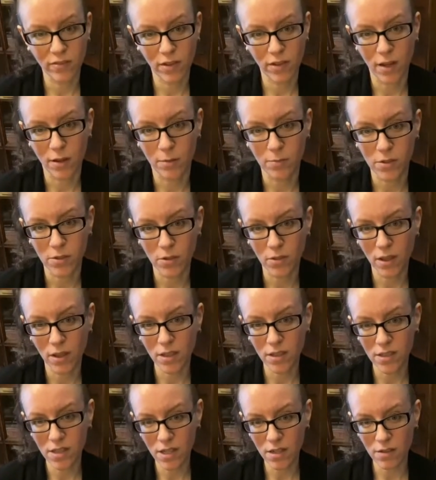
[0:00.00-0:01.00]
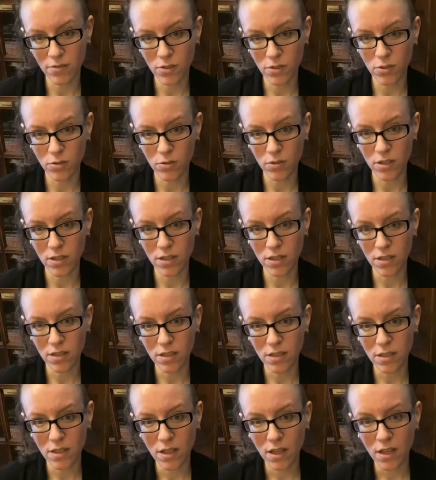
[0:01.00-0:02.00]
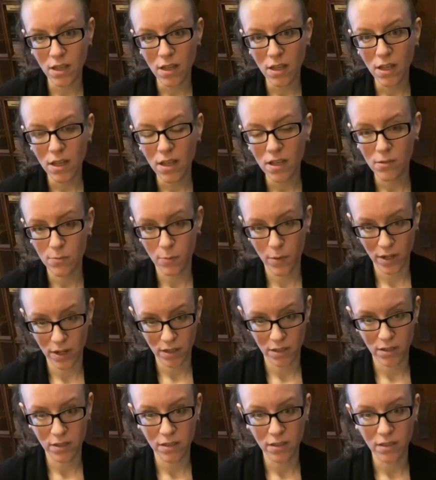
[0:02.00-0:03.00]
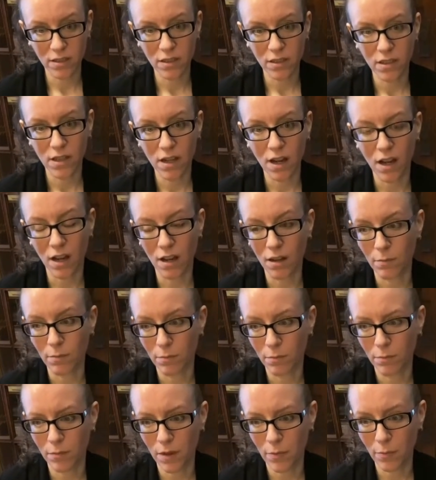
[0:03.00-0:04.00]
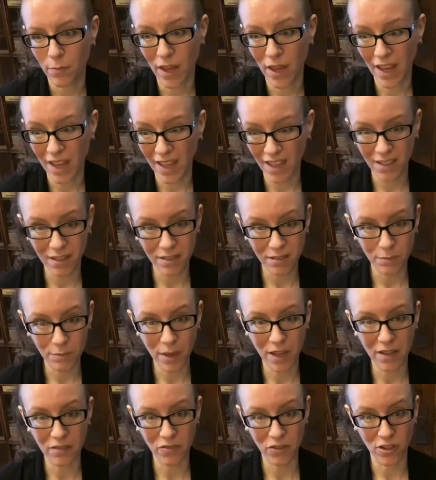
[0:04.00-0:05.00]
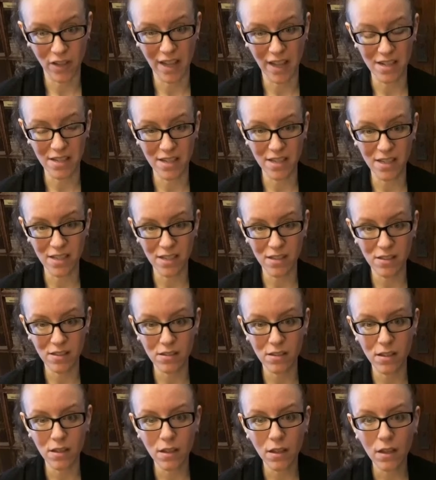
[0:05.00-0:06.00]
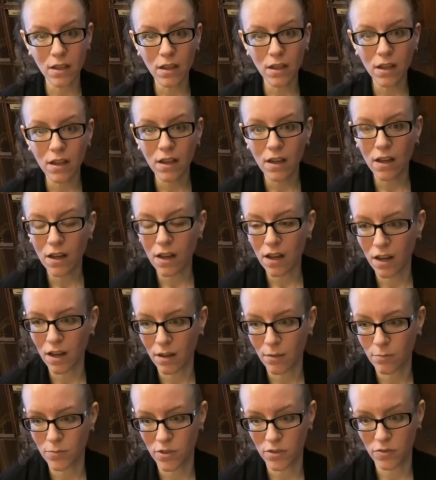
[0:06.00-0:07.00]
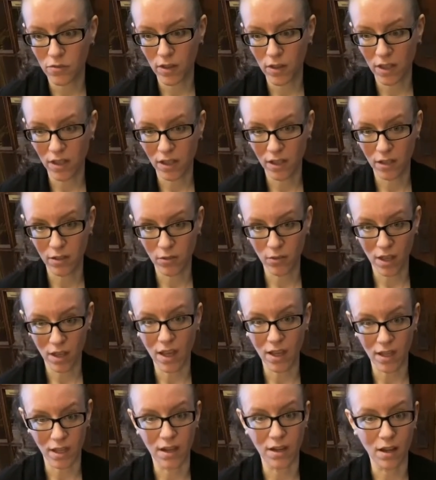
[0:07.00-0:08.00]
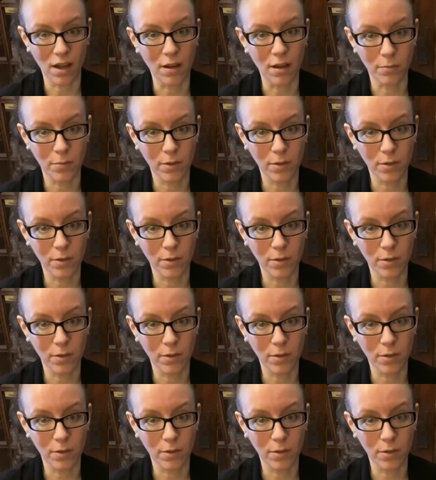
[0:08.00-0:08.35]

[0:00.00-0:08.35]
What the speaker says: Cups. Okay, the Ten of Swords is burden, pain, painful endings, just feeling like you can't get it up.